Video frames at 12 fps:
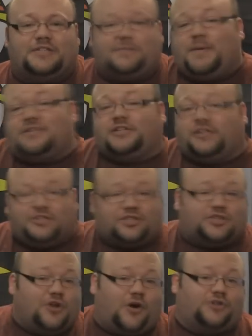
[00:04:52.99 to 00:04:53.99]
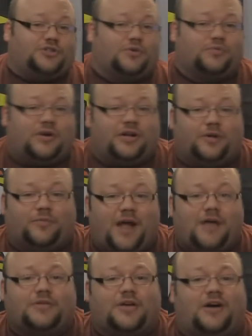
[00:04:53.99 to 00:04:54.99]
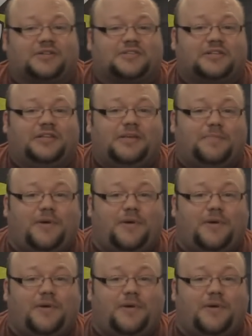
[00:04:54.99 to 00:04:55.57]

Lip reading: It's basically just Naruto running around constantly,